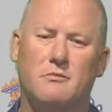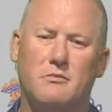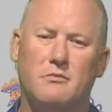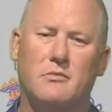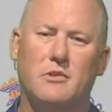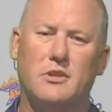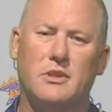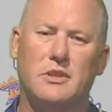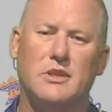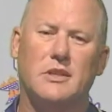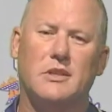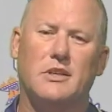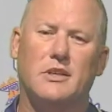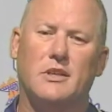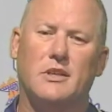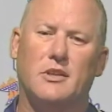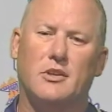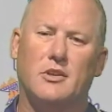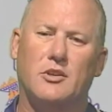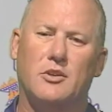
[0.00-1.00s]
But,
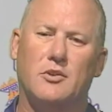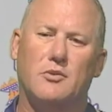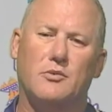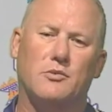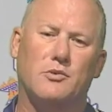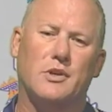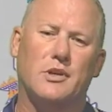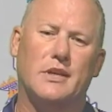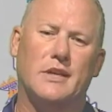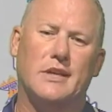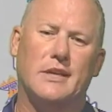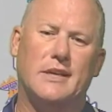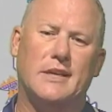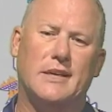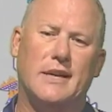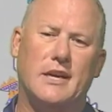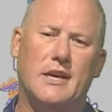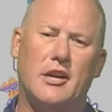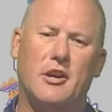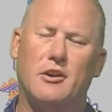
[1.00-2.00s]
you know,
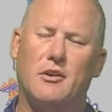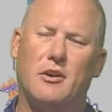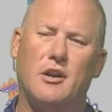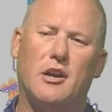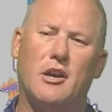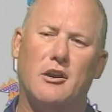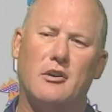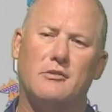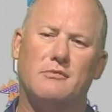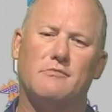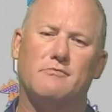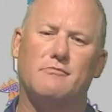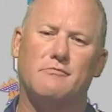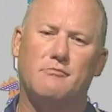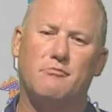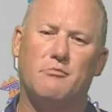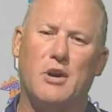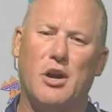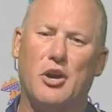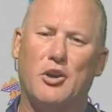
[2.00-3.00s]
our
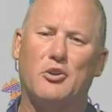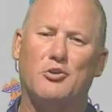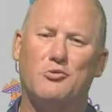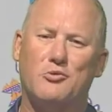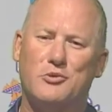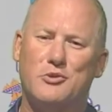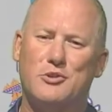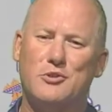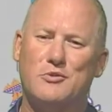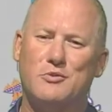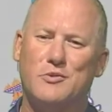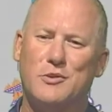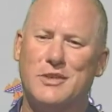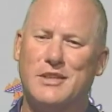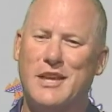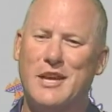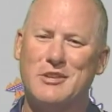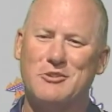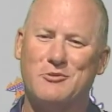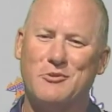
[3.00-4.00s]
motto this week,
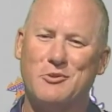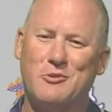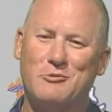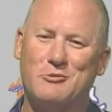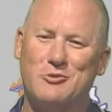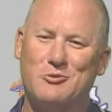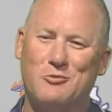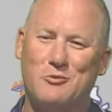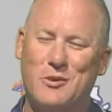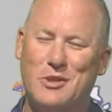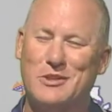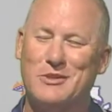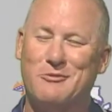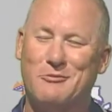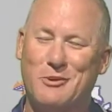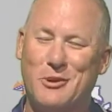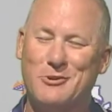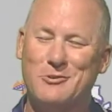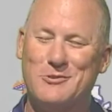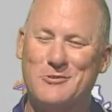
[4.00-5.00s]
last week was win the
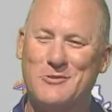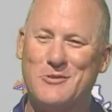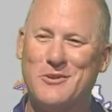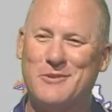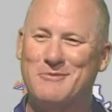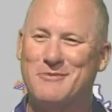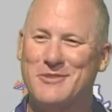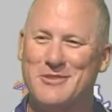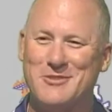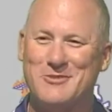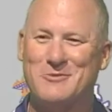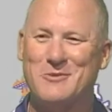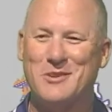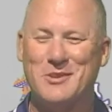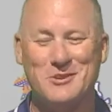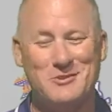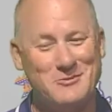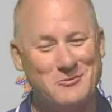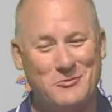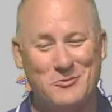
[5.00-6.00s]
road trip. This
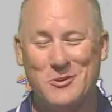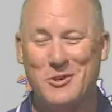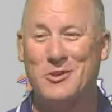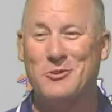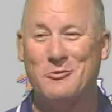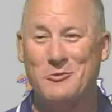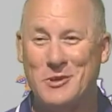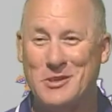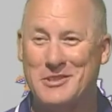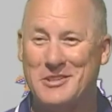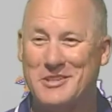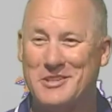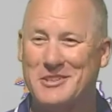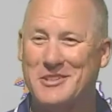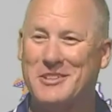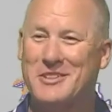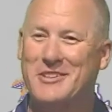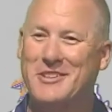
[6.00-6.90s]
week is win the week.